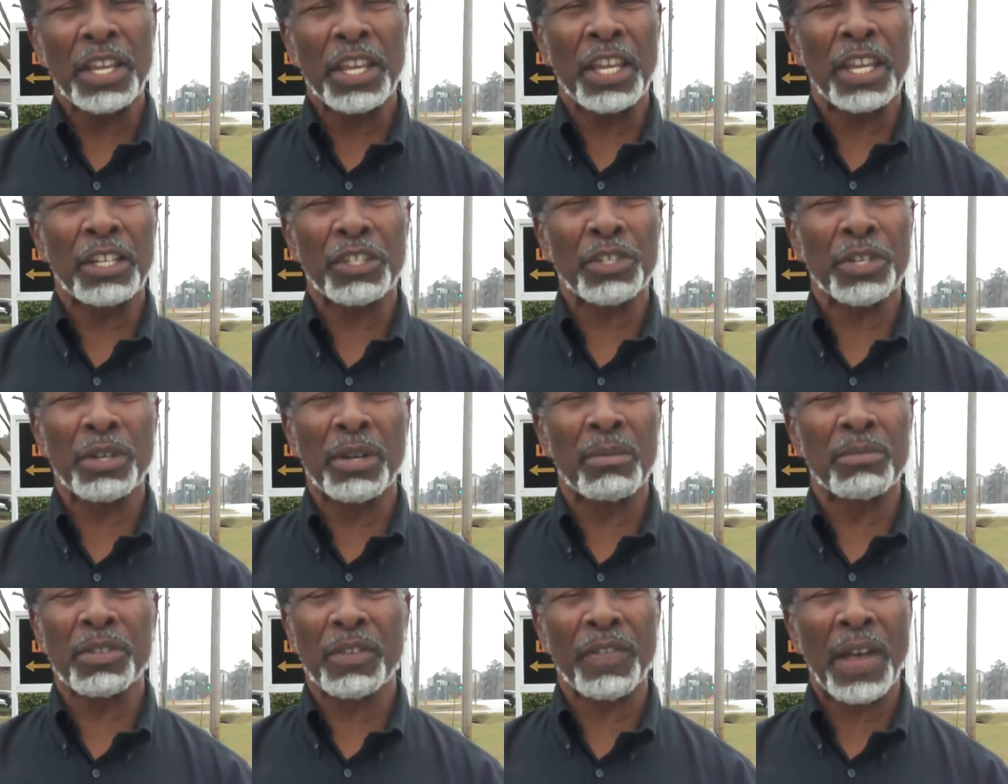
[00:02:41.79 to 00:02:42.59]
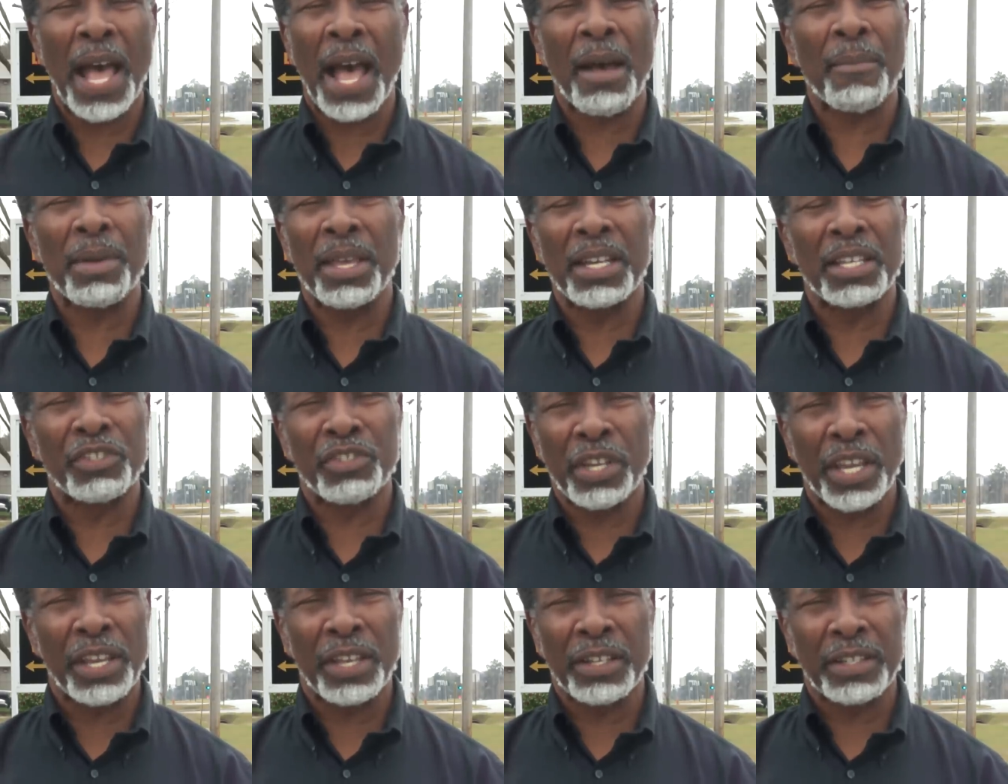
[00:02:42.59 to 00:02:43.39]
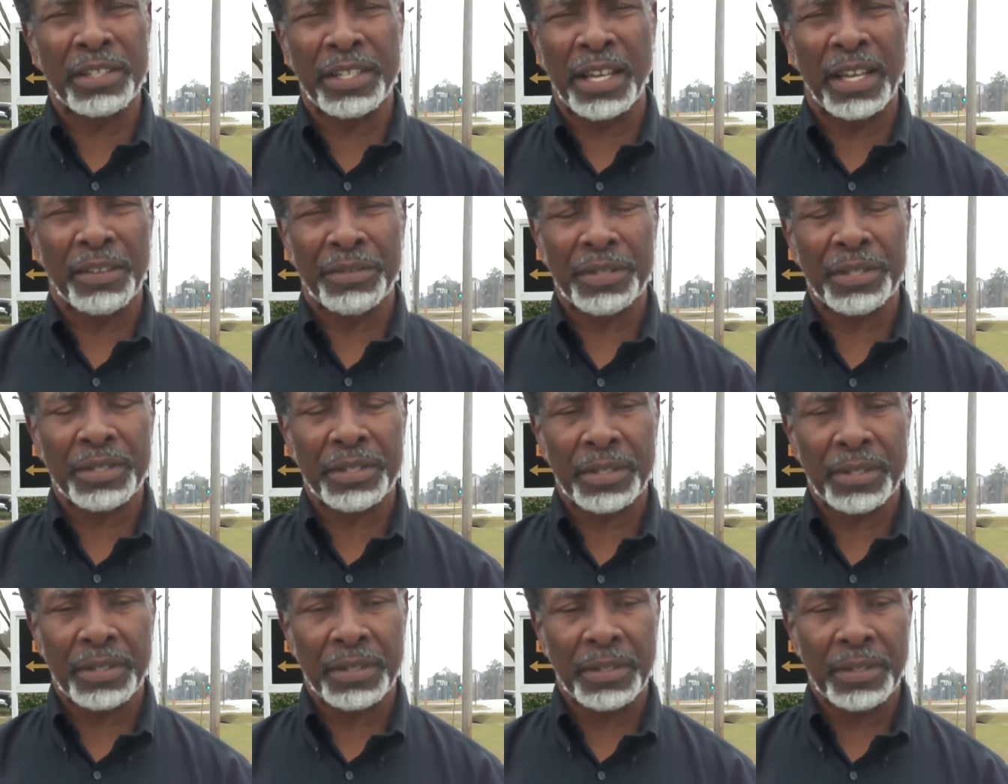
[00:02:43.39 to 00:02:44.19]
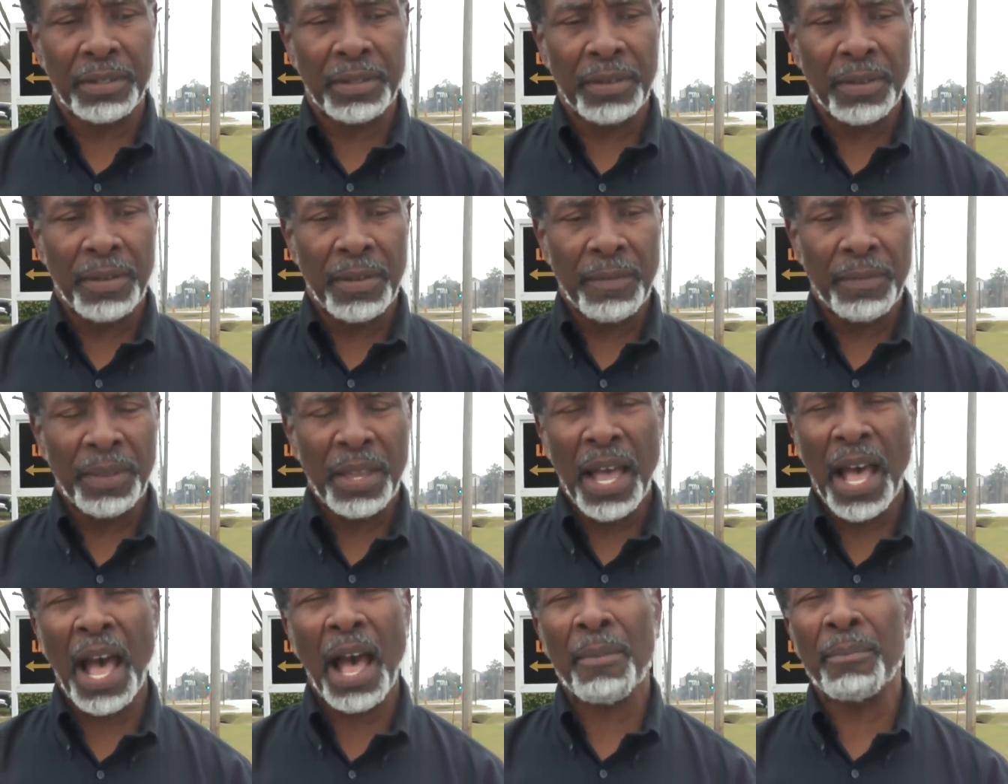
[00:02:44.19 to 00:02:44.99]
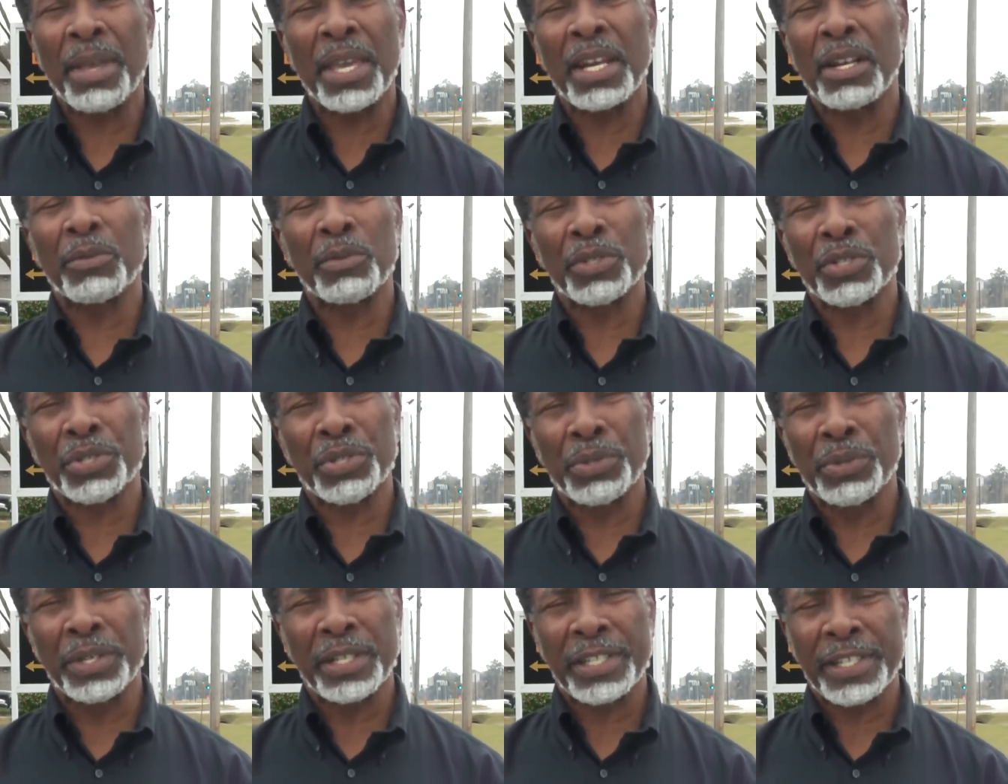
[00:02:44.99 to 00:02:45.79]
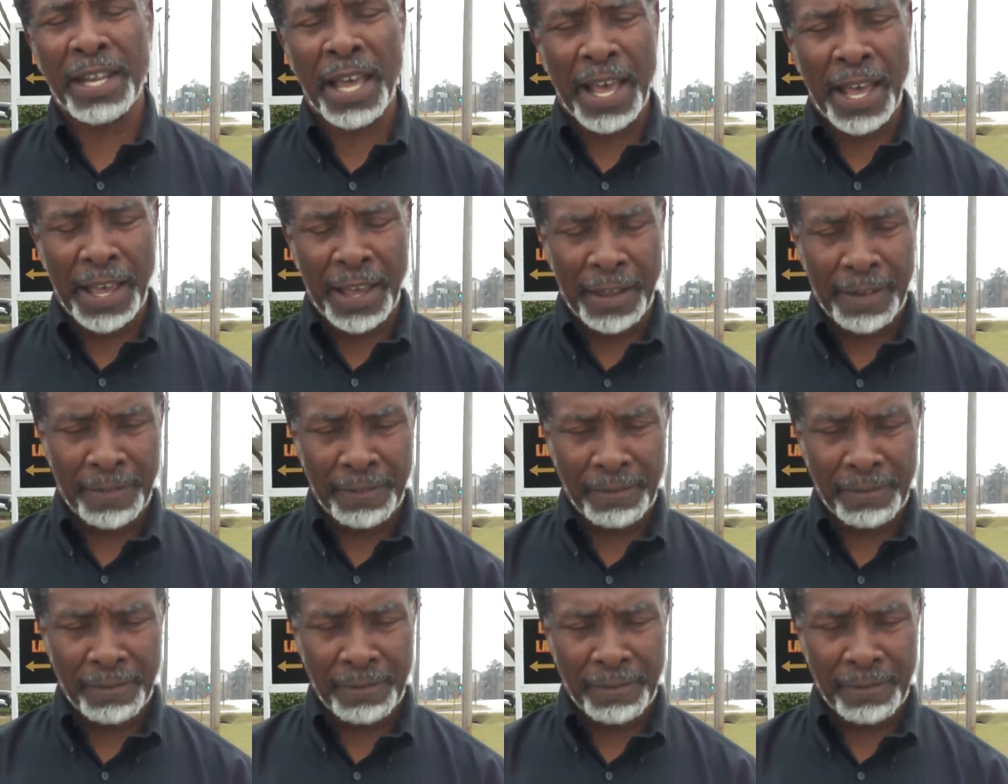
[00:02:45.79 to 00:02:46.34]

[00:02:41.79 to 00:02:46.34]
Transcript: in terms of how many jail deaths, how many were suicide.